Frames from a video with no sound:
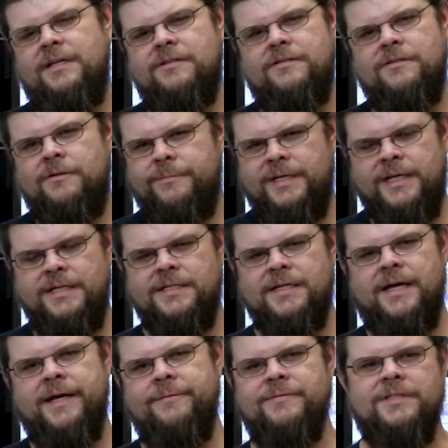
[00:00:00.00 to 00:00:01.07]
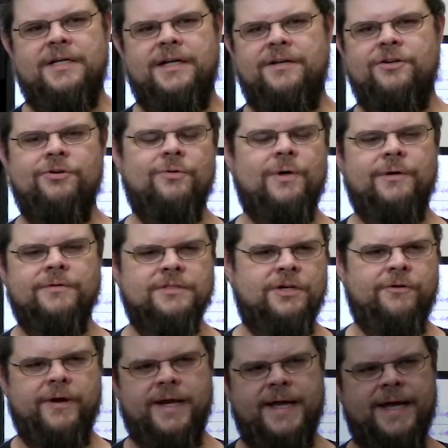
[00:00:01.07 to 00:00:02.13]
it so many times and I knew what was
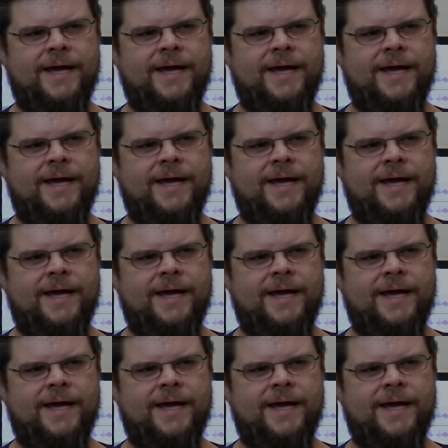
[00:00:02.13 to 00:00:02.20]
going to